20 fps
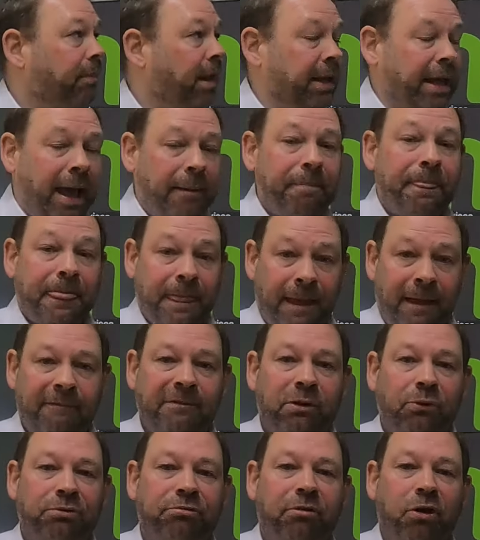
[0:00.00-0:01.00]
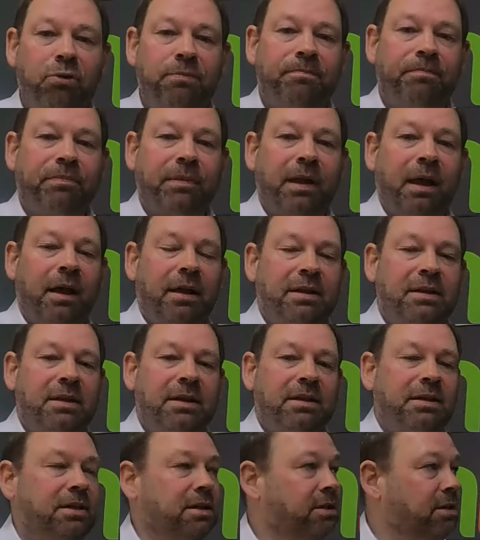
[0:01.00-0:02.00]
Again, have a look through,
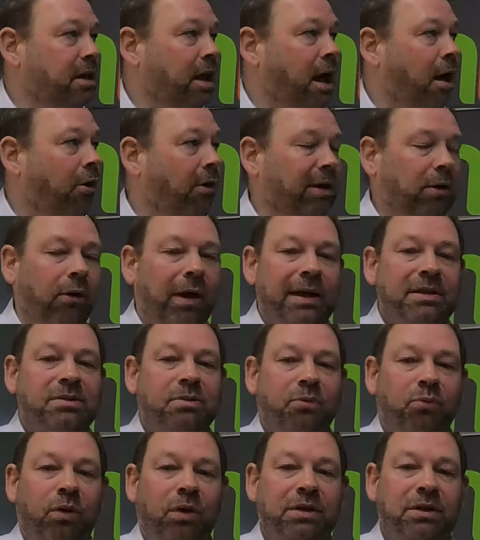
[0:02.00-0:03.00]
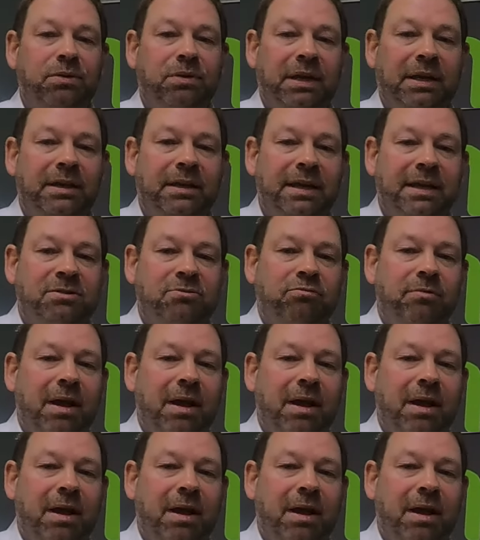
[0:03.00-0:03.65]
highlight what you think is